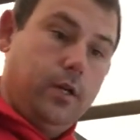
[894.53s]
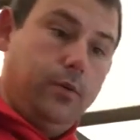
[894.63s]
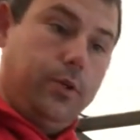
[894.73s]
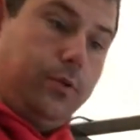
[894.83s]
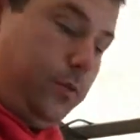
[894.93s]

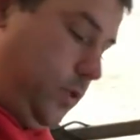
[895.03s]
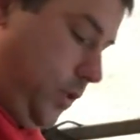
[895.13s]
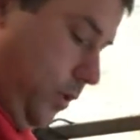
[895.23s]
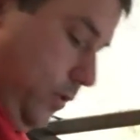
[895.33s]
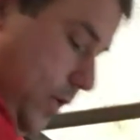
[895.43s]
what you want
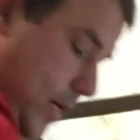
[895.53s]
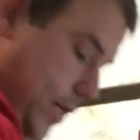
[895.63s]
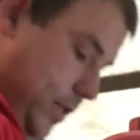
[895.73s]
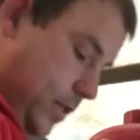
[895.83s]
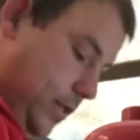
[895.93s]
to do
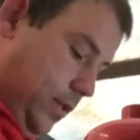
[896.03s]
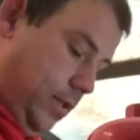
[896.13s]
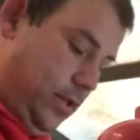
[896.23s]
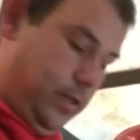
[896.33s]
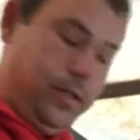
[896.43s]
next
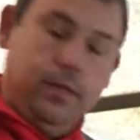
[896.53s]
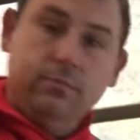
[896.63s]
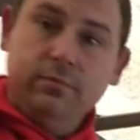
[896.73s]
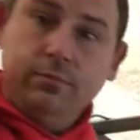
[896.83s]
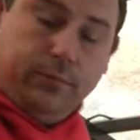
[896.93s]

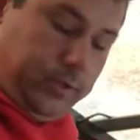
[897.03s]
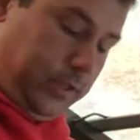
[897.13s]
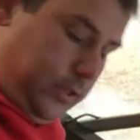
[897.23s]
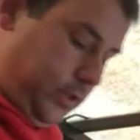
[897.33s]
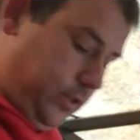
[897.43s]

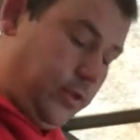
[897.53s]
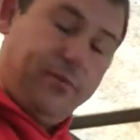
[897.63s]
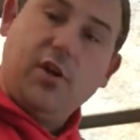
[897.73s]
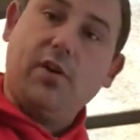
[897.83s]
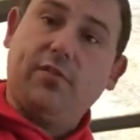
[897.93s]
is your
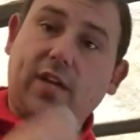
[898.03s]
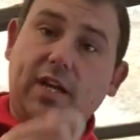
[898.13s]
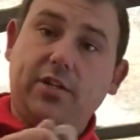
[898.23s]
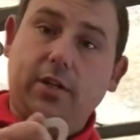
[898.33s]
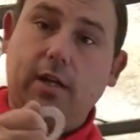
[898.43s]

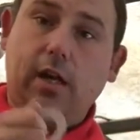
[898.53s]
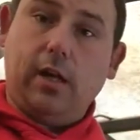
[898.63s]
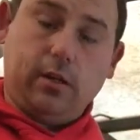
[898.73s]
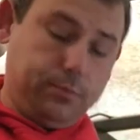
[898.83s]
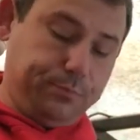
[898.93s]
verification
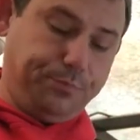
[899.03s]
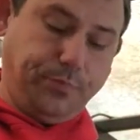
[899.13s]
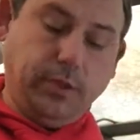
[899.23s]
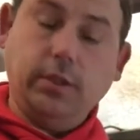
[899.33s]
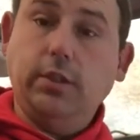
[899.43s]
collar.
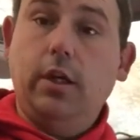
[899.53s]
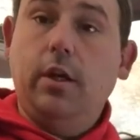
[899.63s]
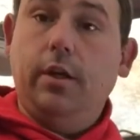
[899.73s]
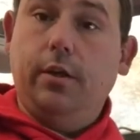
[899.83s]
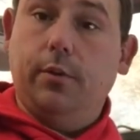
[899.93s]

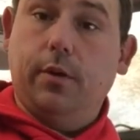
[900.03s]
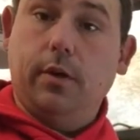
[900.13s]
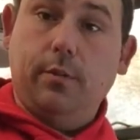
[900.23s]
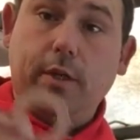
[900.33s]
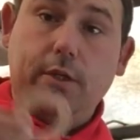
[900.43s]
You want
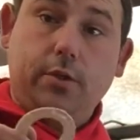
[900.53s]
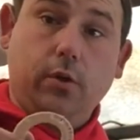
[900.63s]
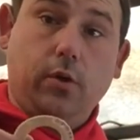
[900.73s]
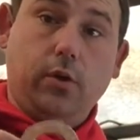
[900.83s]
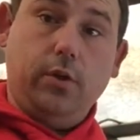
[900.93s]
to make
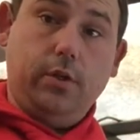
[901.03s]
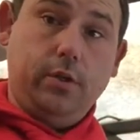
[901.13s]
sure